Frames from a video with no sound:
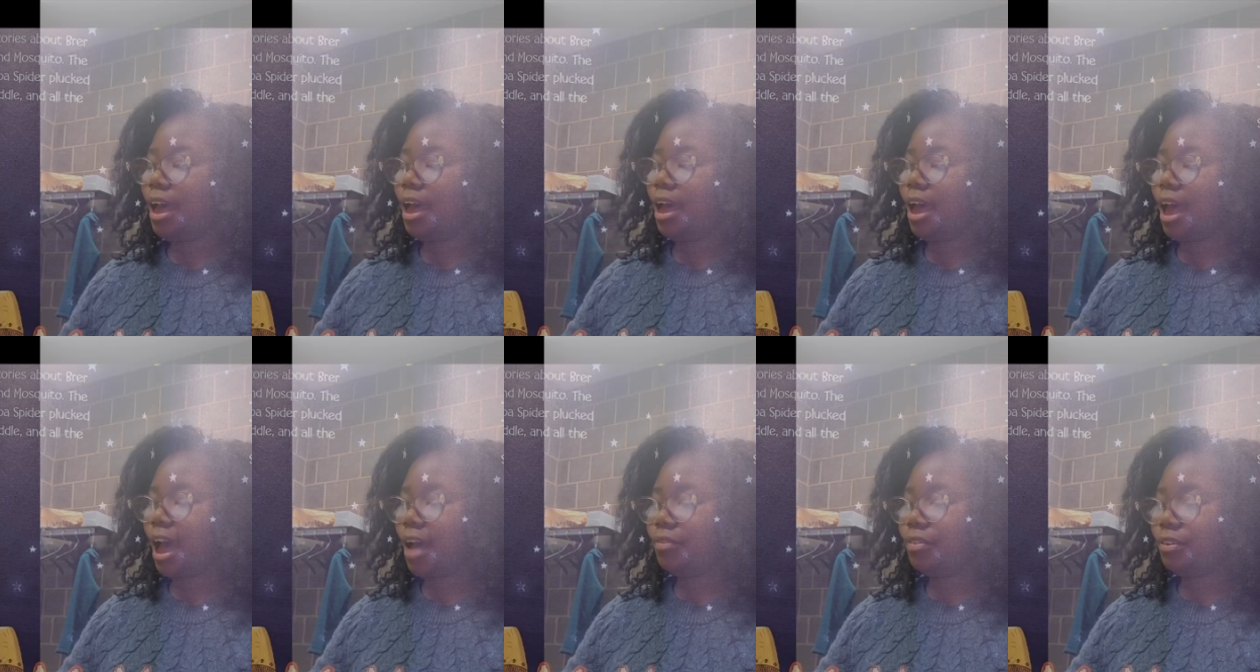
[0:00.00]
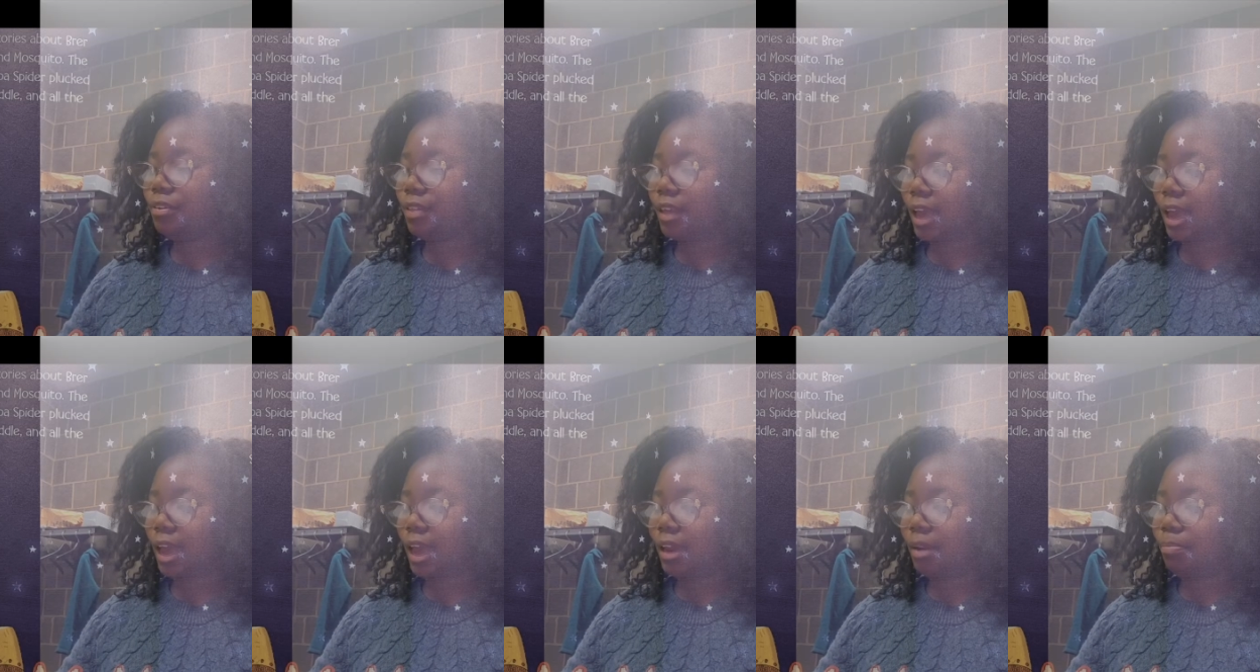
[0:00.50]
After
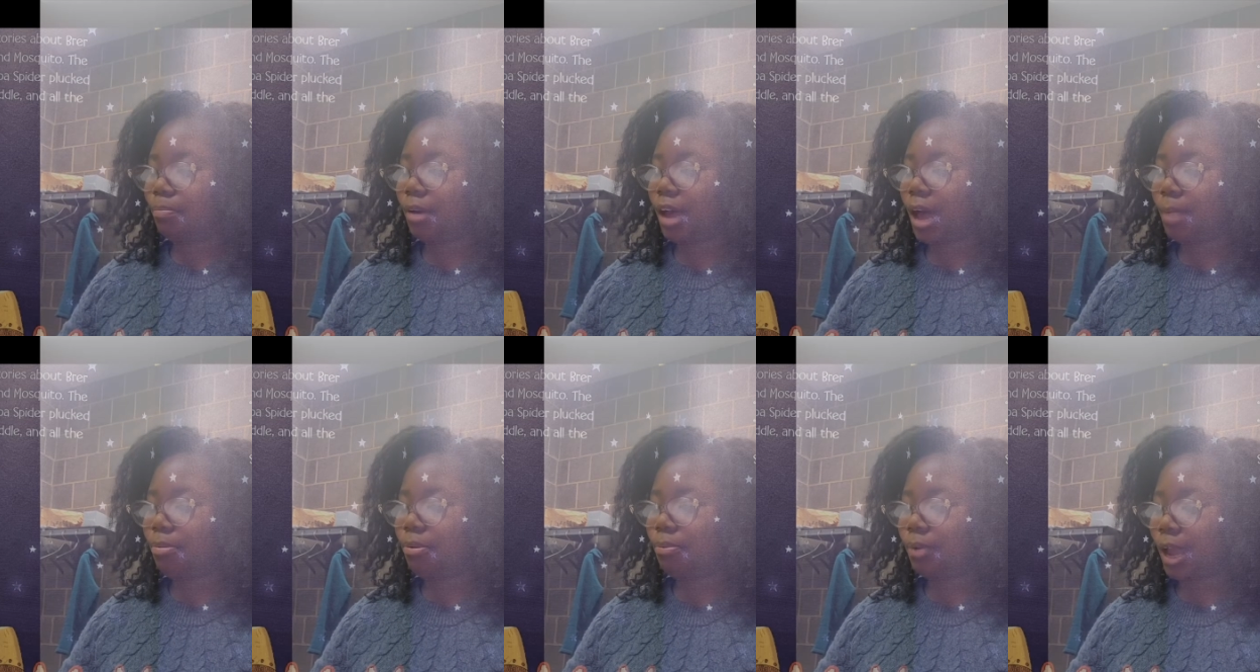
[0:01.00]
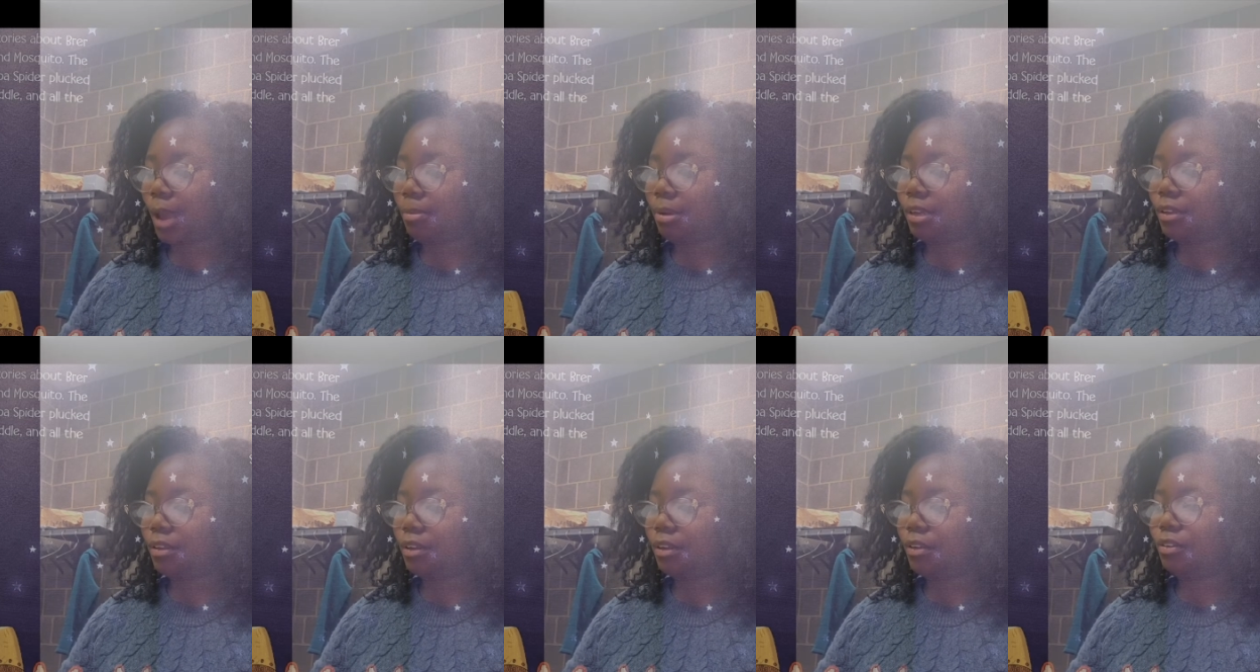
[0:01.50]
that, Papa
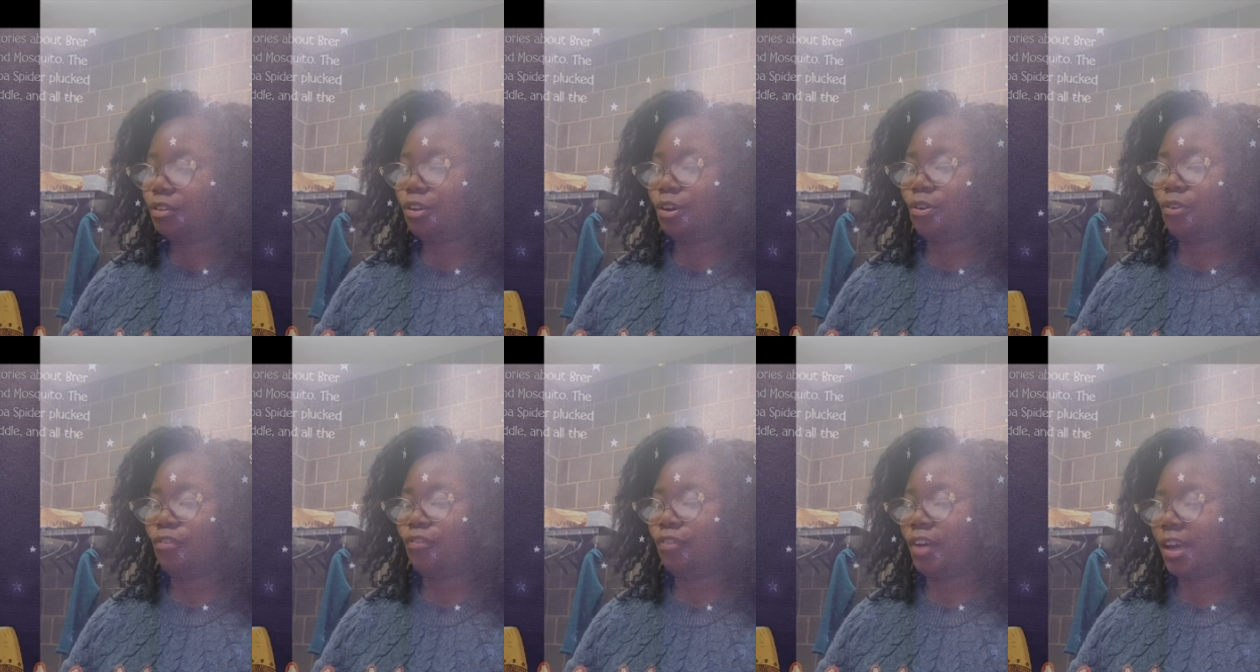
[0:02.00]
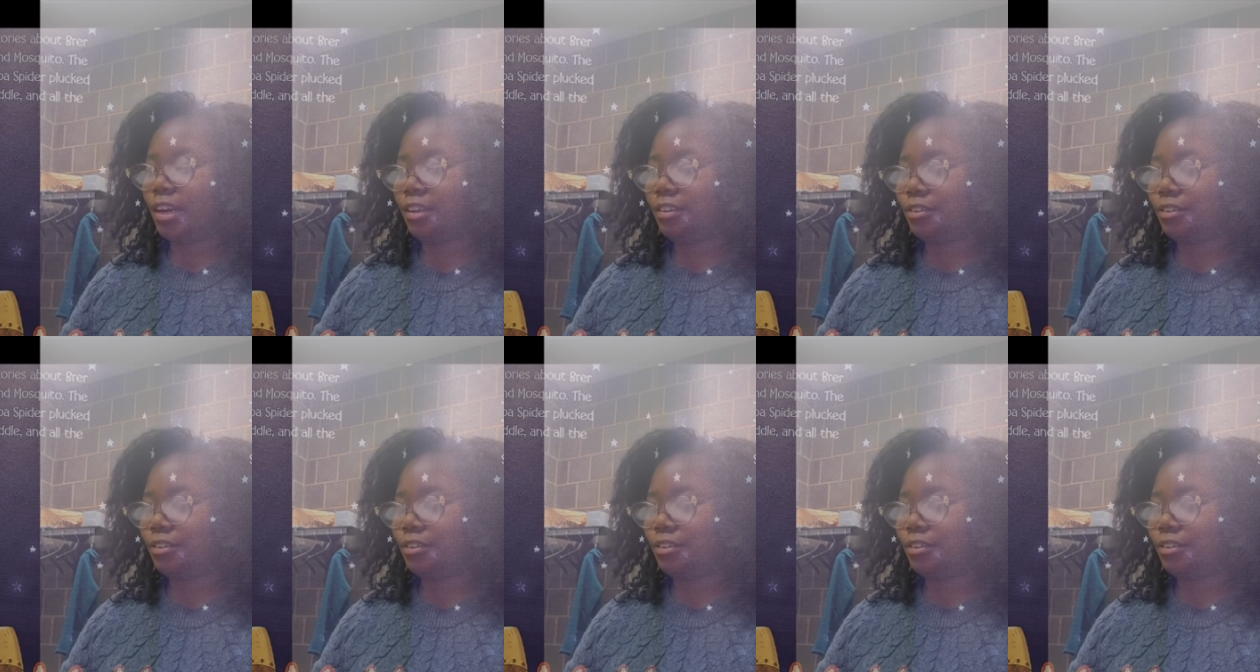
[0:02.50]
Rabbit told funny